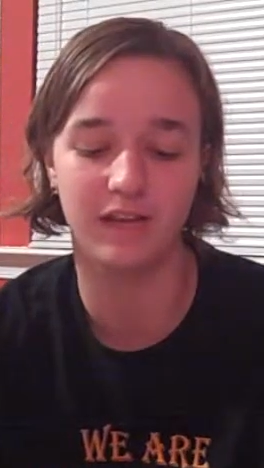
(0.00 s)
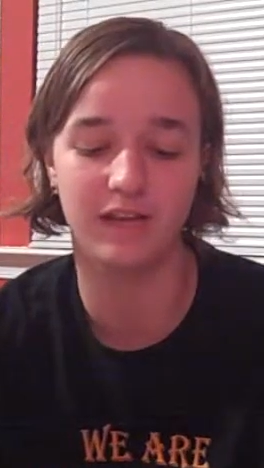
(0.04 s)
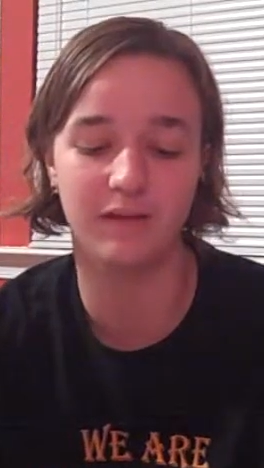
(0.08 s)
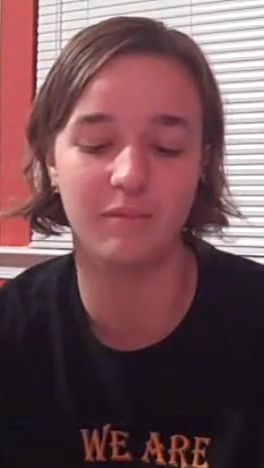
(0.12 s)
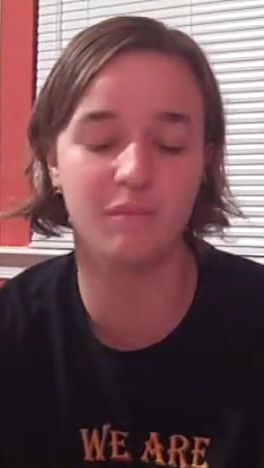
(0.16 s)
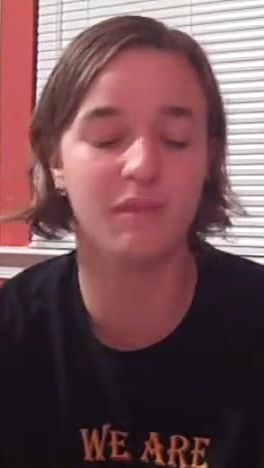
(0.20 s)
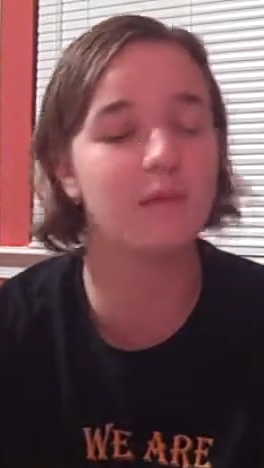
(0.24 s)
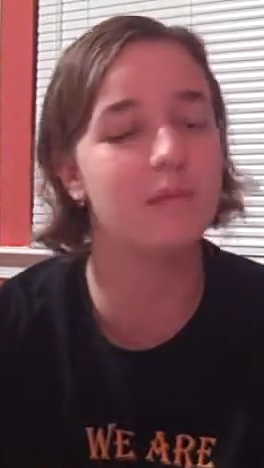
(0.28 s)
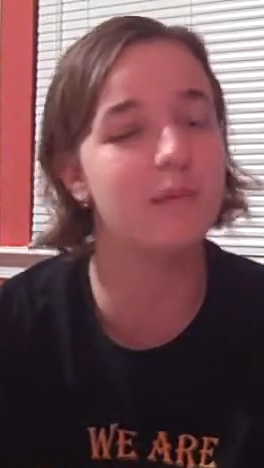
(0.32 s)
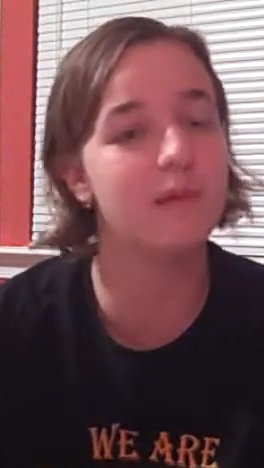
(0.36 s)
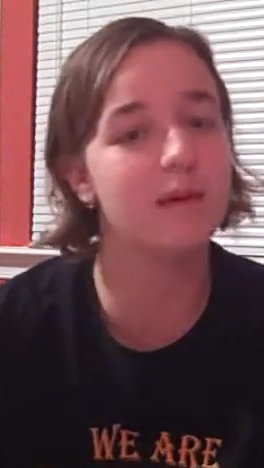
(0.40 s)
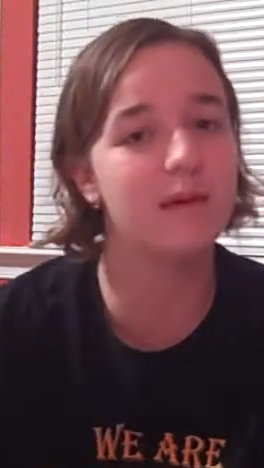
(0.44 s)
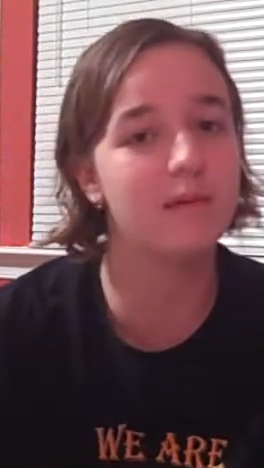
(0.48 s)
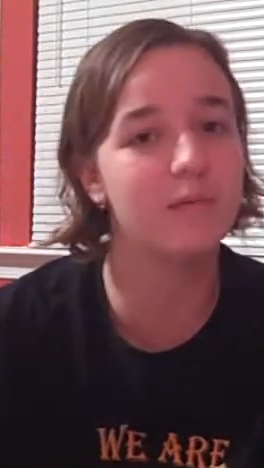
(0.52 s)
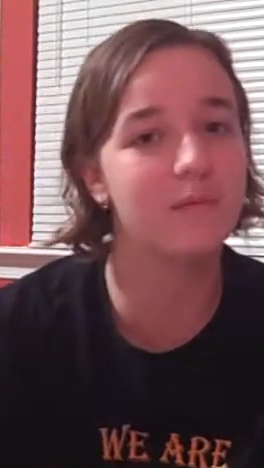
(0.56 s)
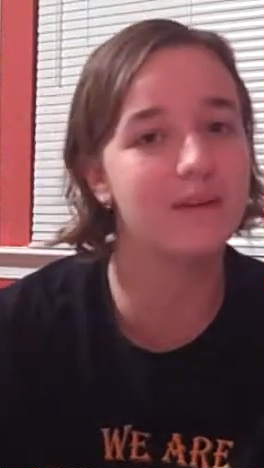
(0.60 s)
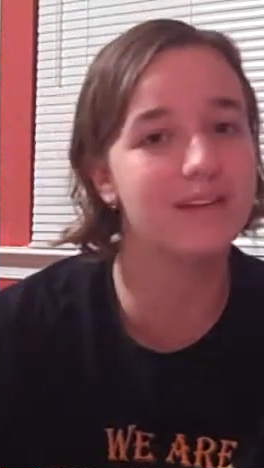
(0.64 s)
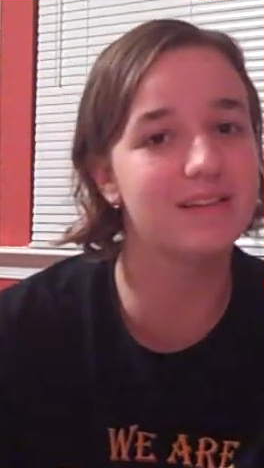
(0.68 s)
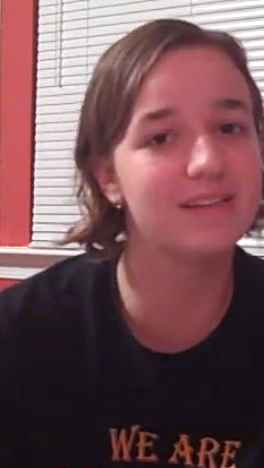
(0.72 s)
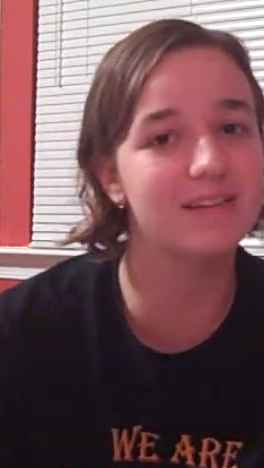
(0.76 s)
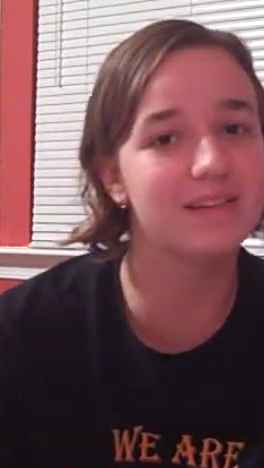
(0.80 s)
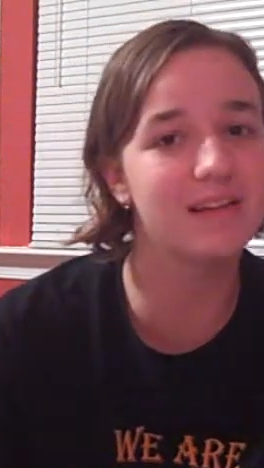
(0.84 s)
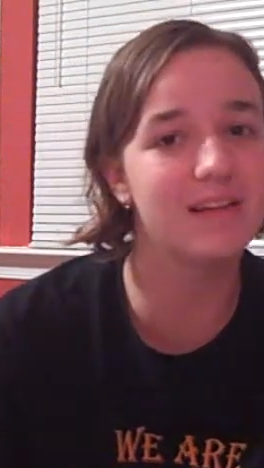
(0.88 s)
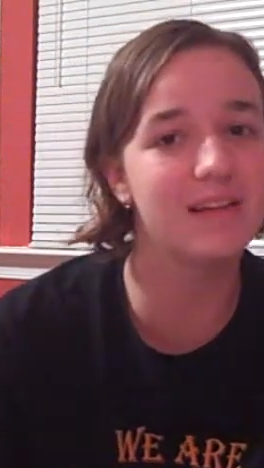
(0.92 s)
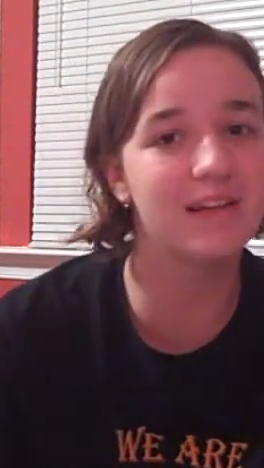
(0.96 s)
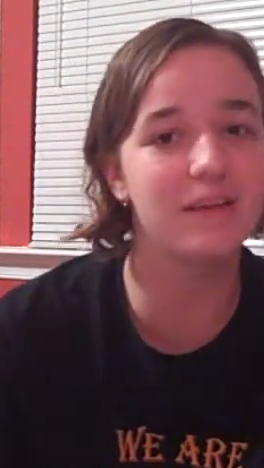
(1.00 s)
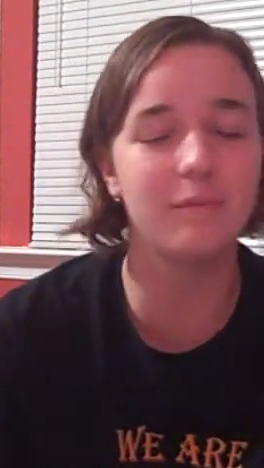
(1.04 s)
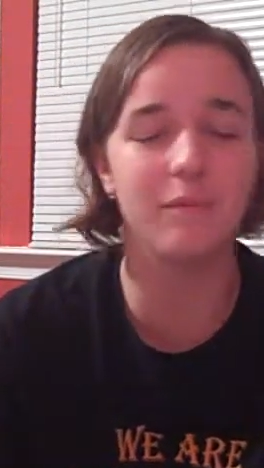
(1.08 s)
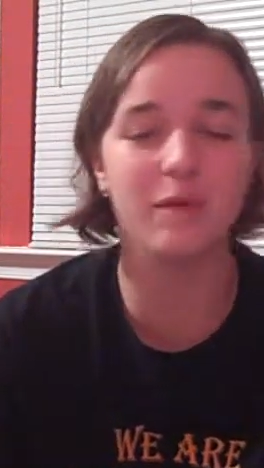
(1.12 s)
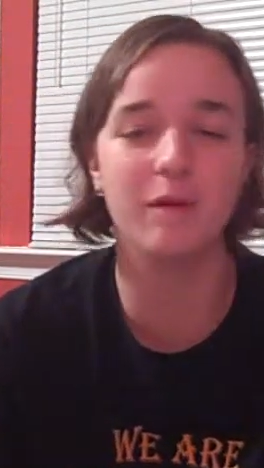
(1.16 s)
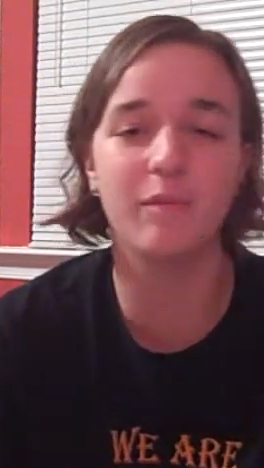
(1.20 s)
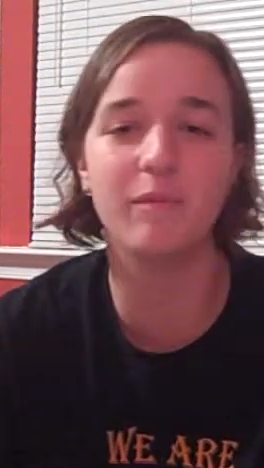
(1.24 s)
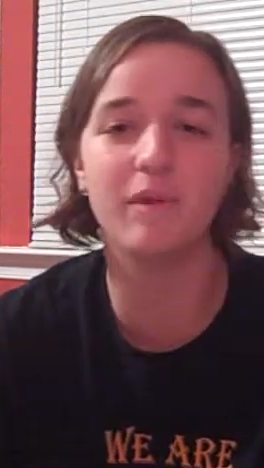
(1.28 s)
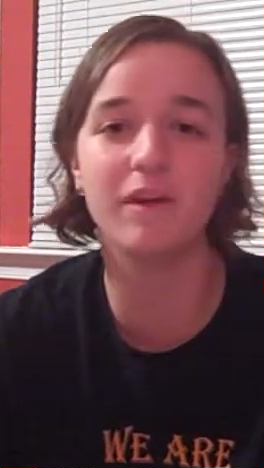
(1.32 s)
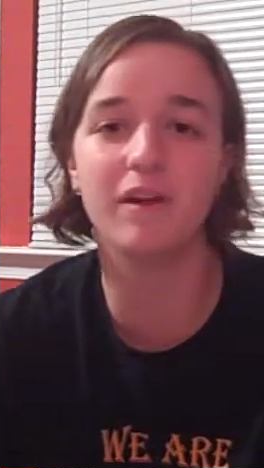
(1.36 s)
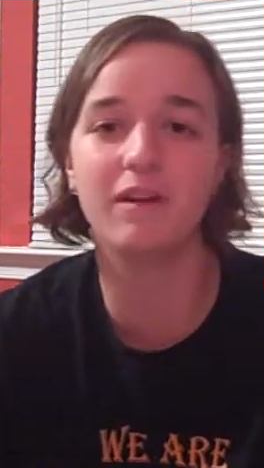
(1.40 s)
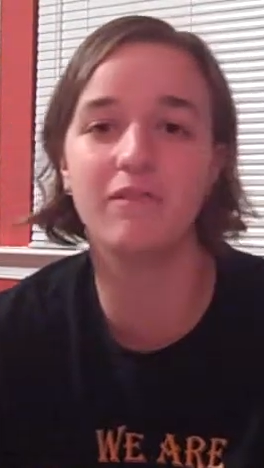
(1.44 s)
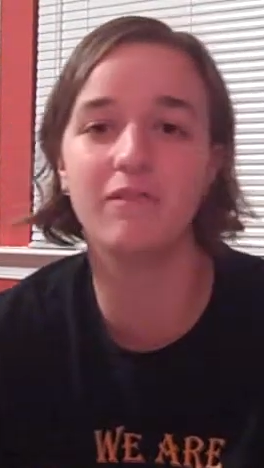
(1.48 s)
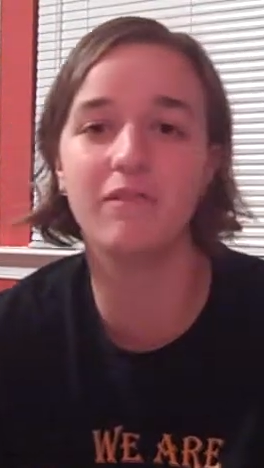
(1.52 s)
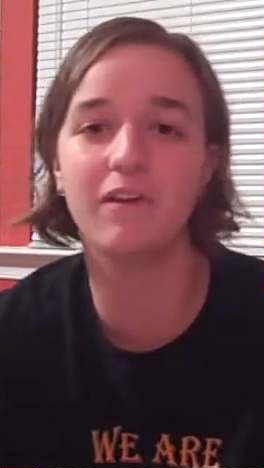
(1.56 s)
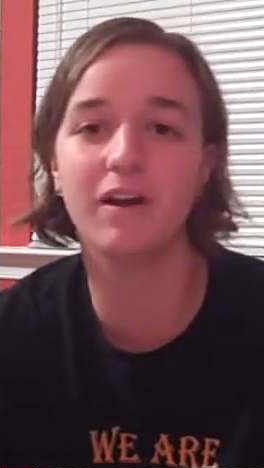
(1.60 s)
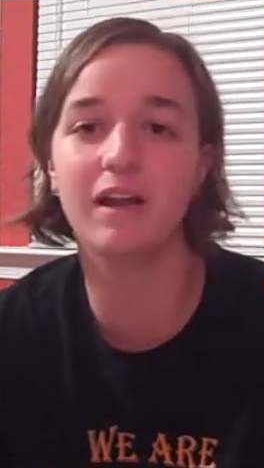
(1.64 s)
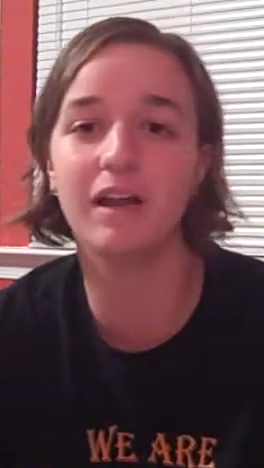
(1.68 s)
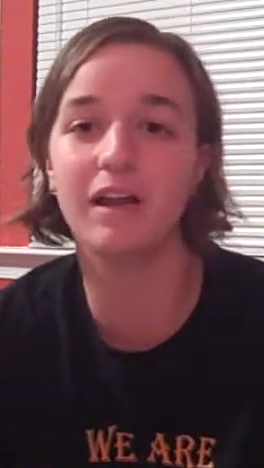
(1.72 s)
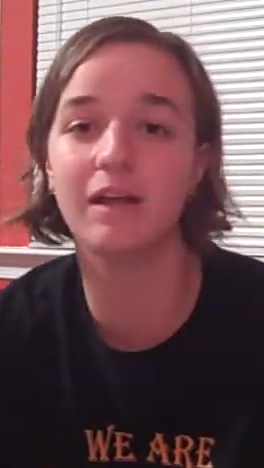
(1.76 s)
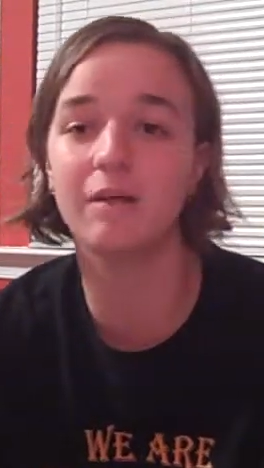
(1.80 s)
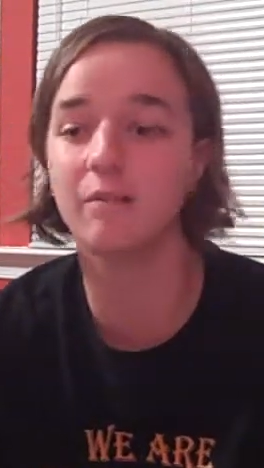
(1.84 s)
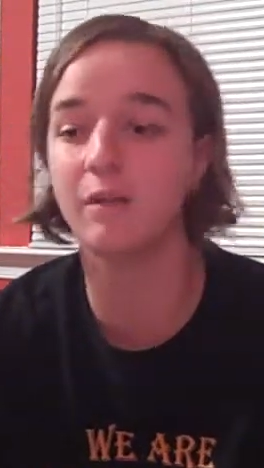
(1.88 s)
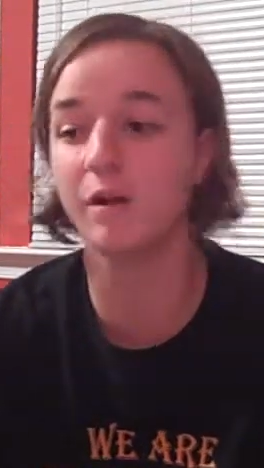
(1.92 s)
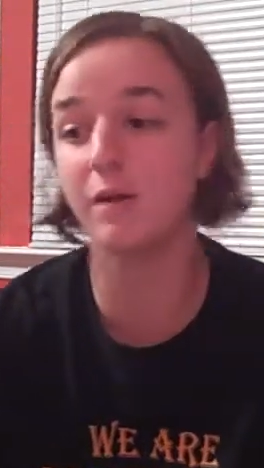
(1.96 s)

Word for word: It might be on a Wednesday, it might be on a Friday,